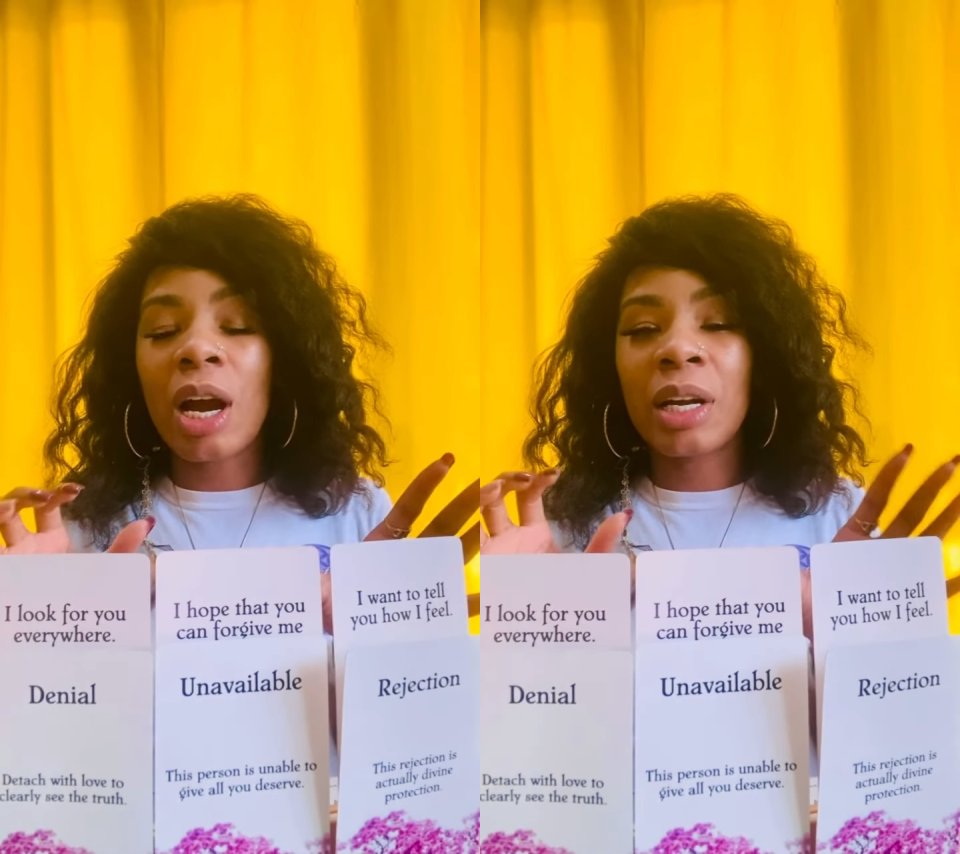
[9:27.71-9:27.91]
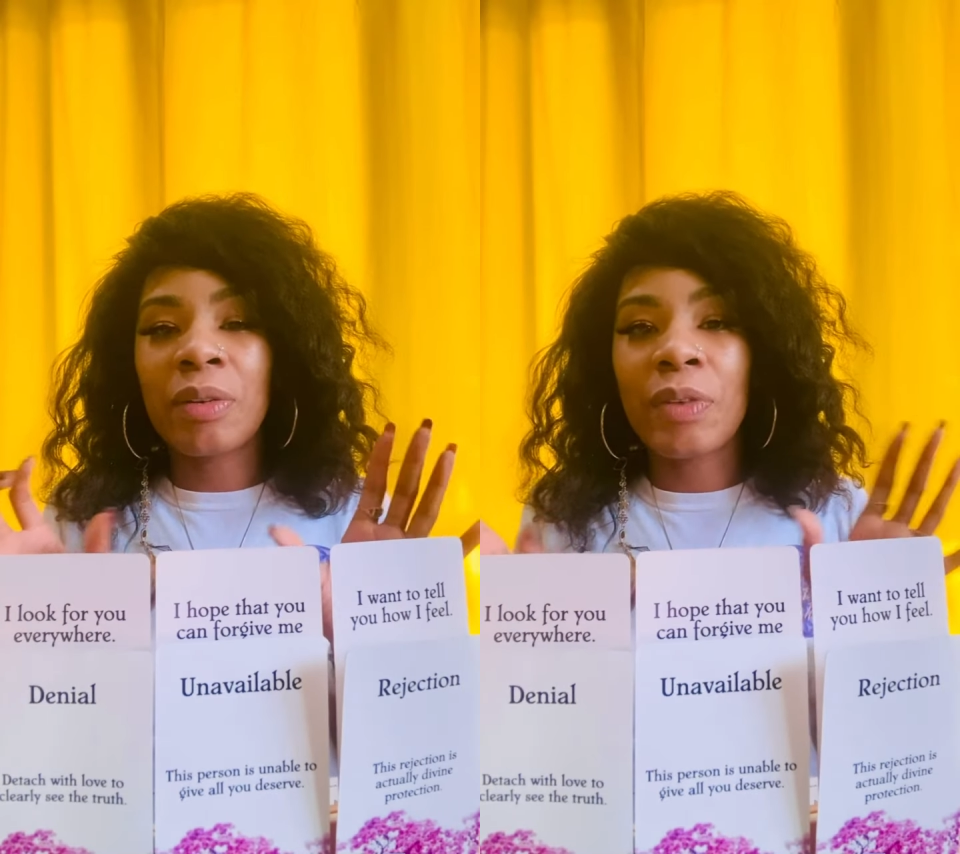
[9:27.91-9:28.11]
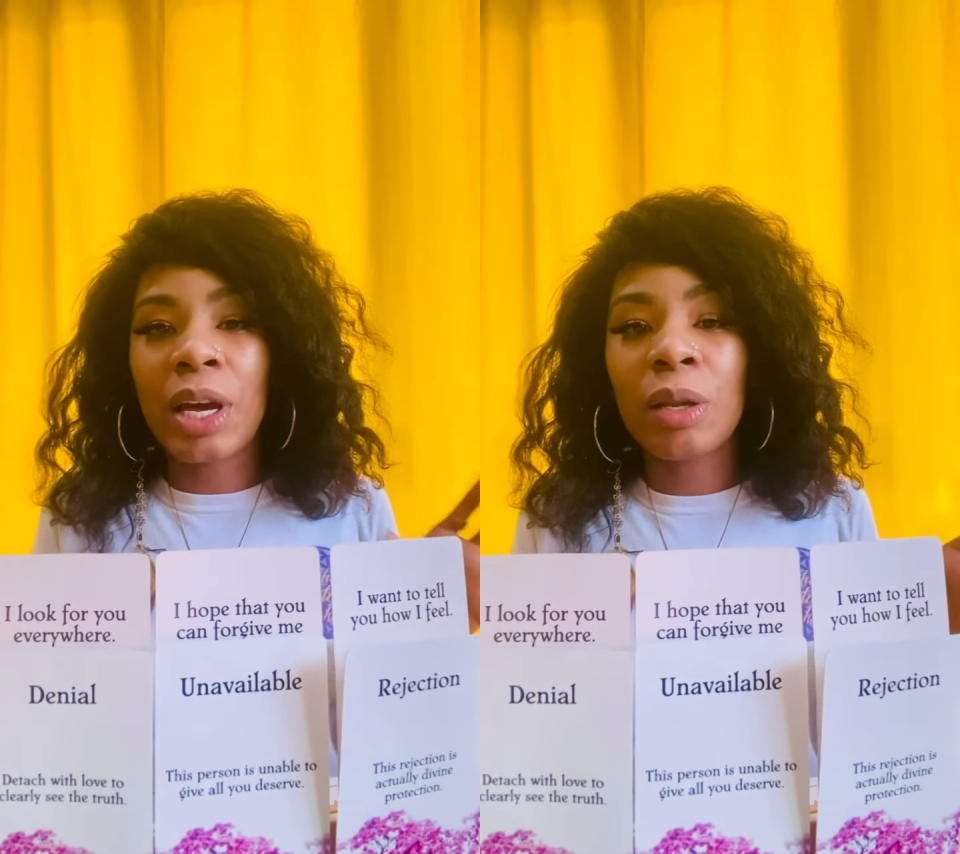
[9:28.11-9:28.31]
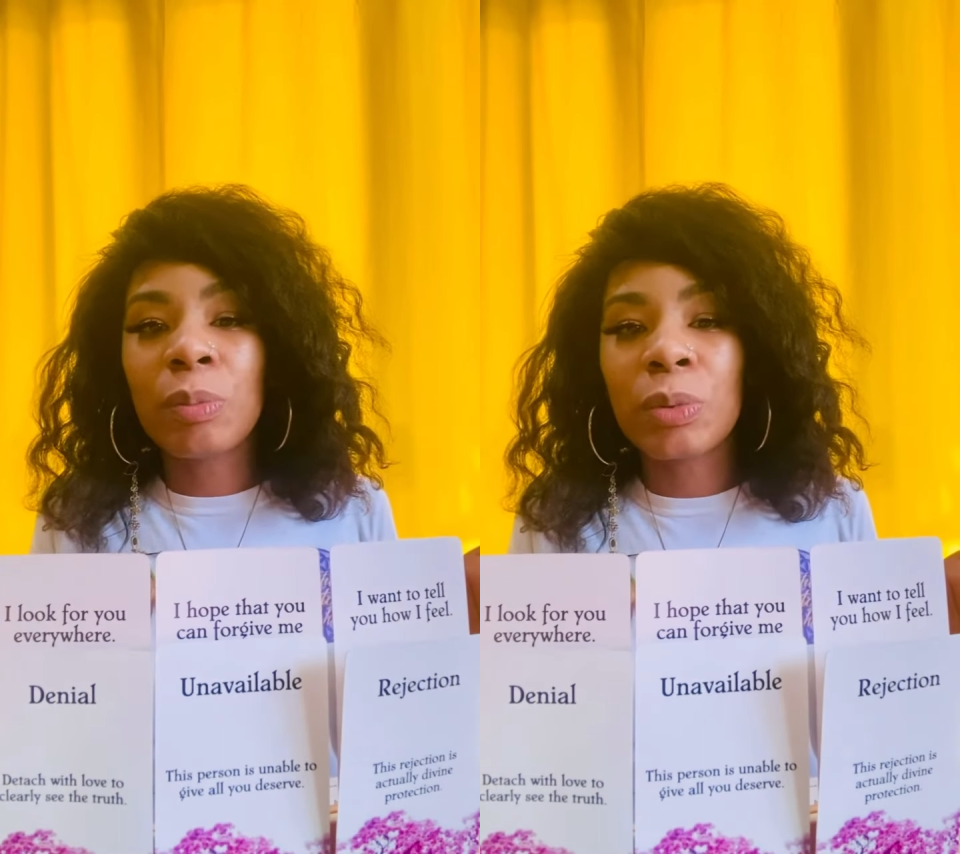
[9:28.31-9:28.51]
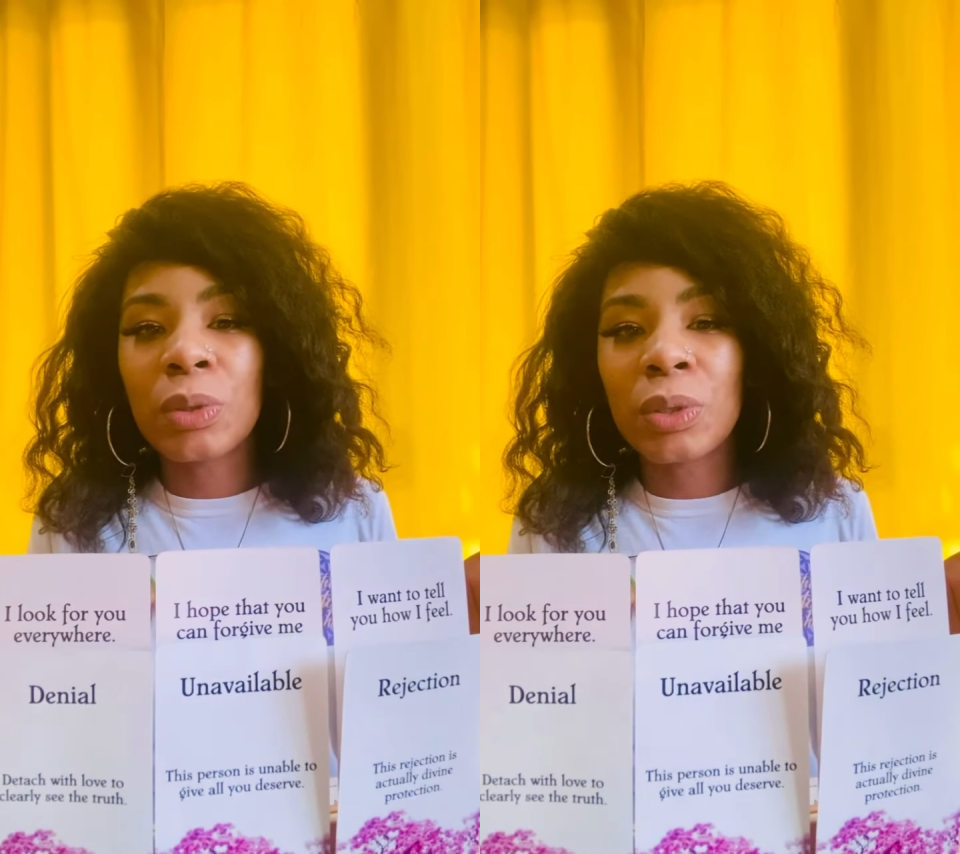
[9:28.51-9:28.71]

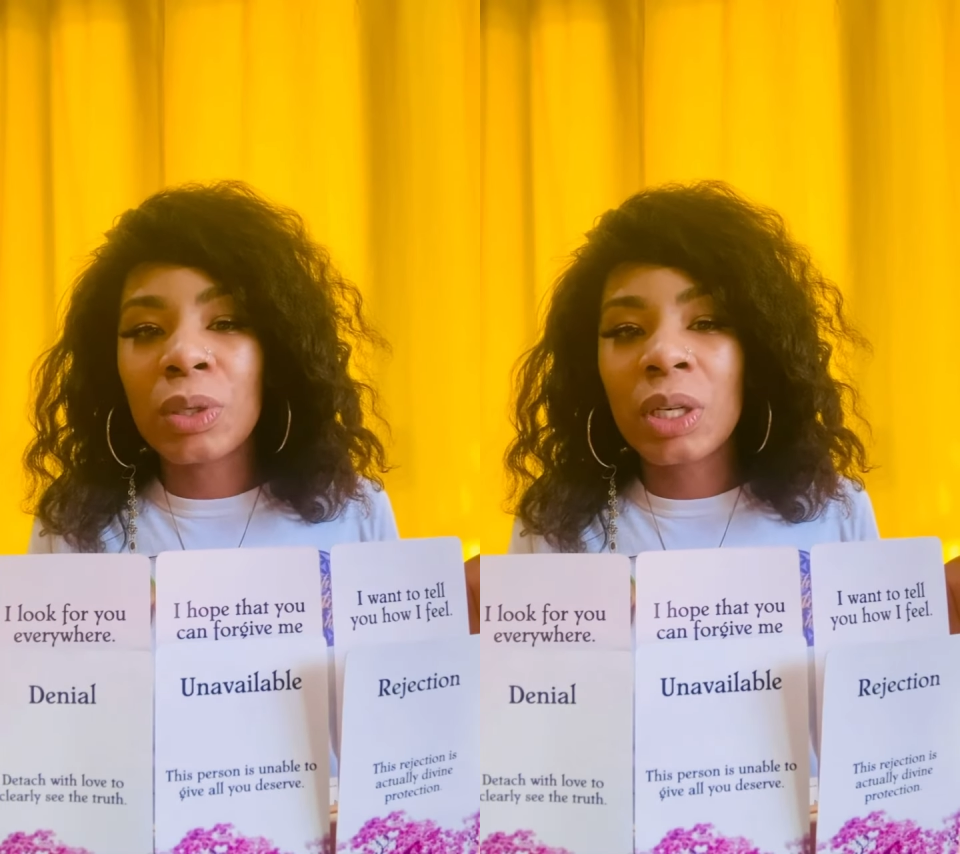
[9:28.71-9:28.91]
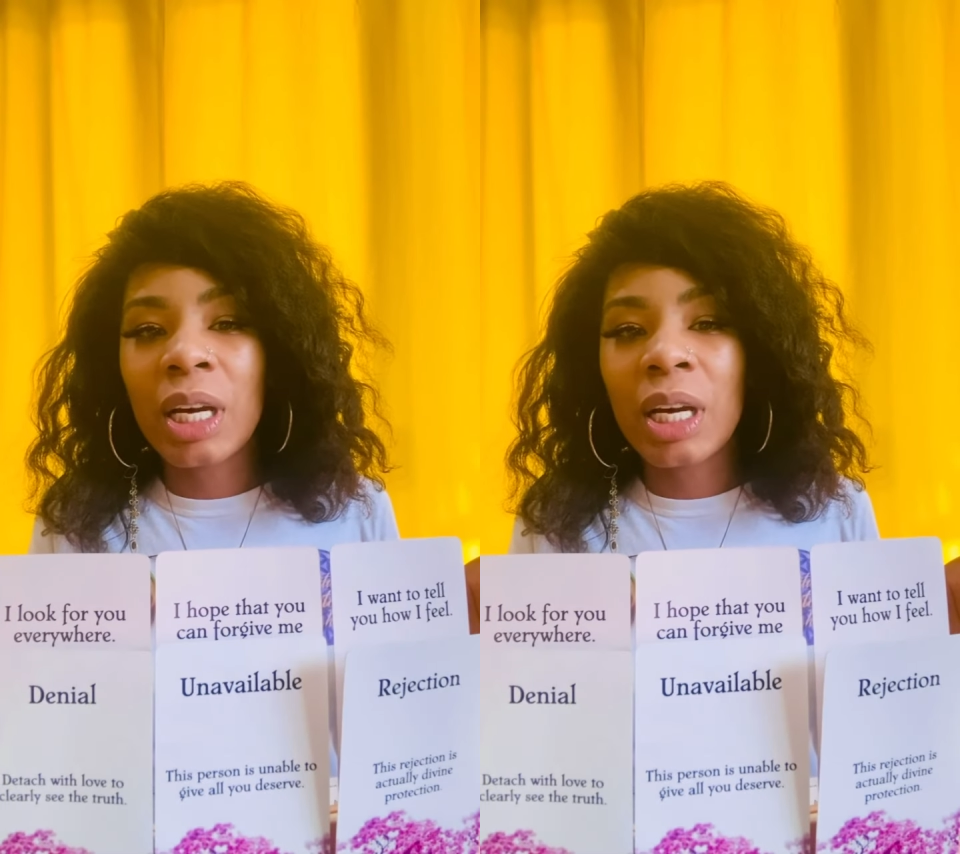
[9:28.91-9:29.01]
unavailable